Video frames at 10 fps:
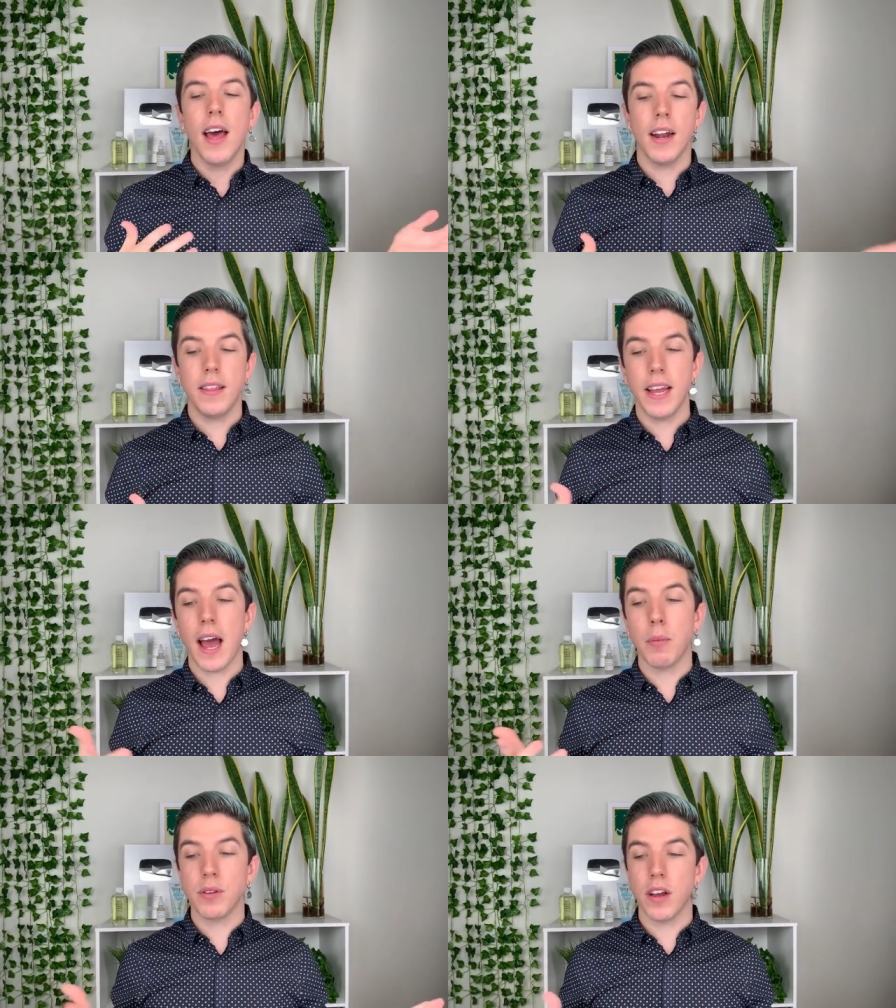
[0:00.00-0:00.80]
And I think
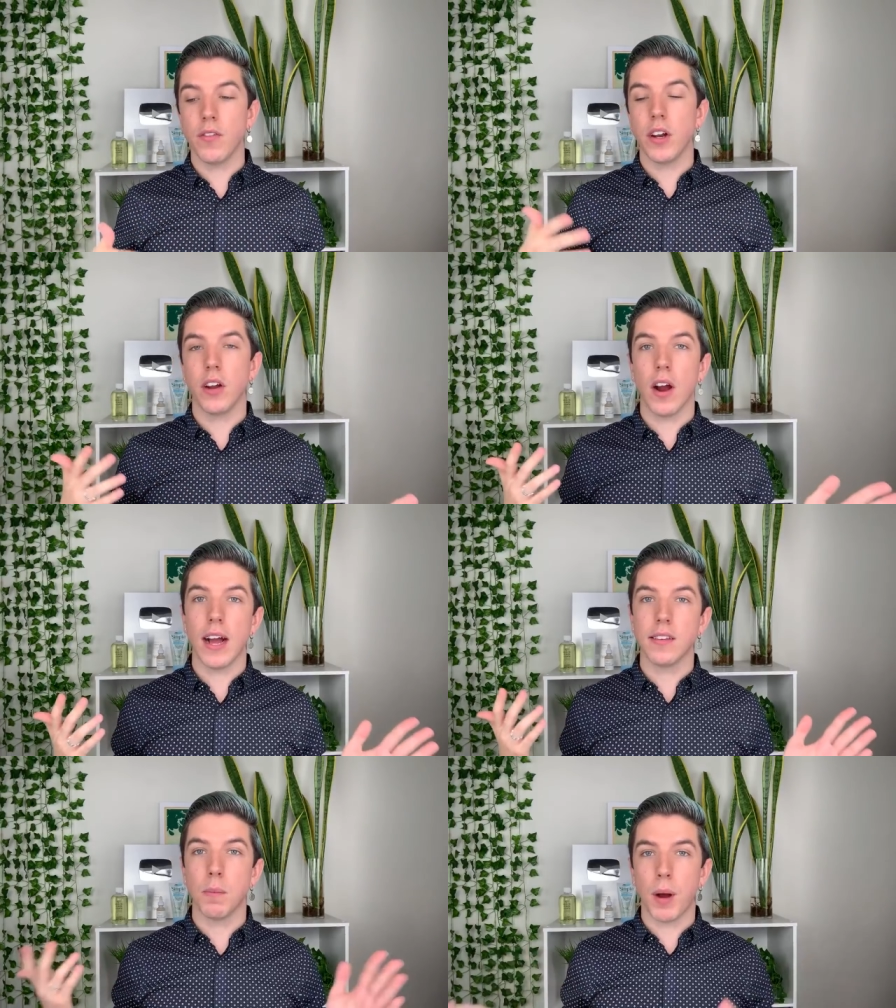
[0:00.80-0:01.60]
apple cider vinegar
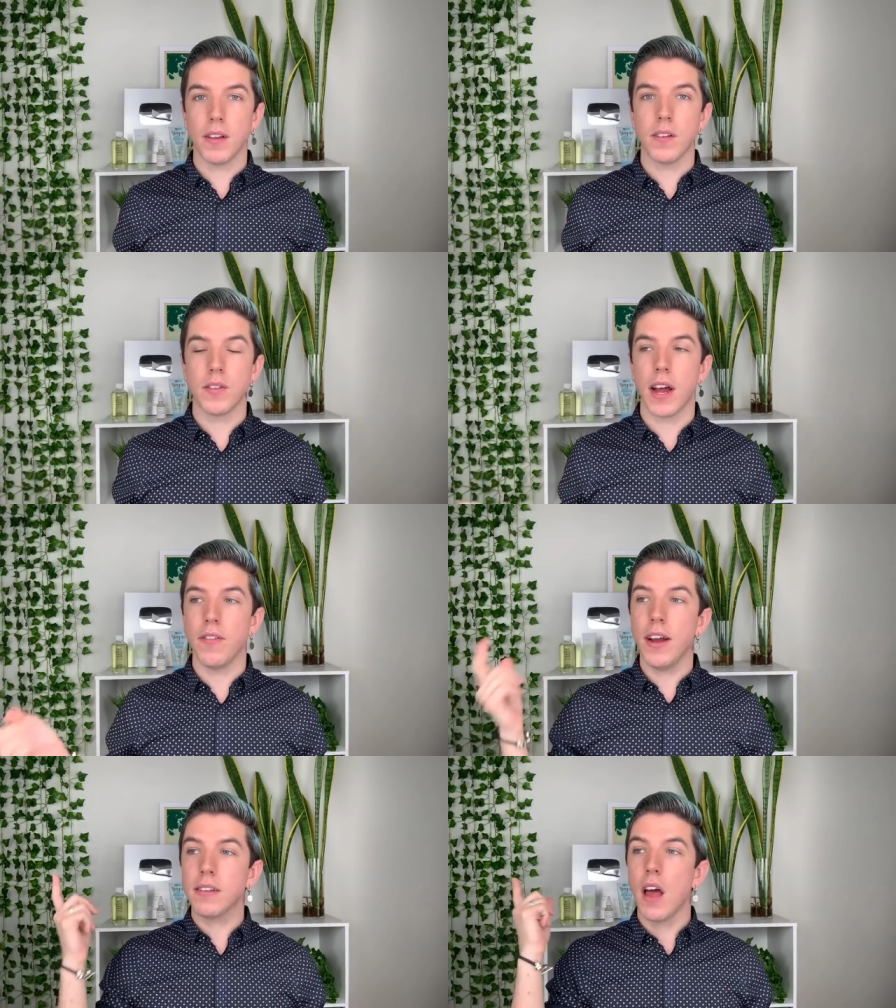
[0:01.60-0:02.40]
has some positive side
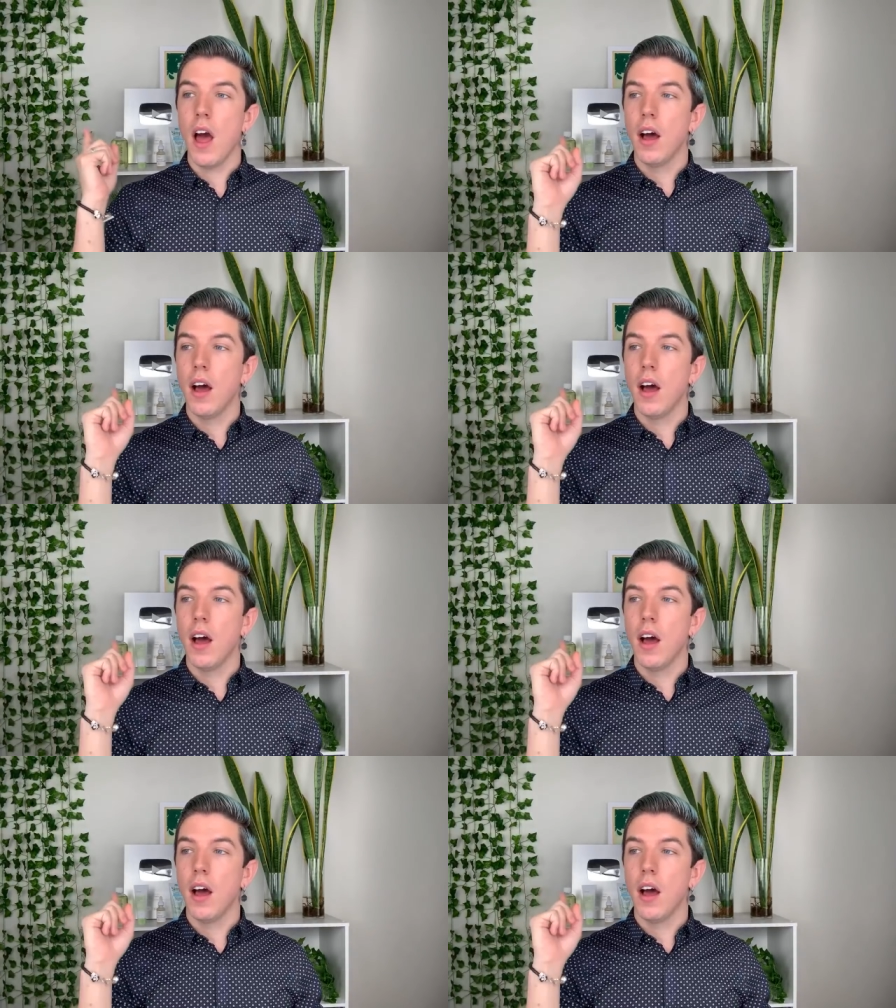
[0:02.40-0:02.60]
effects.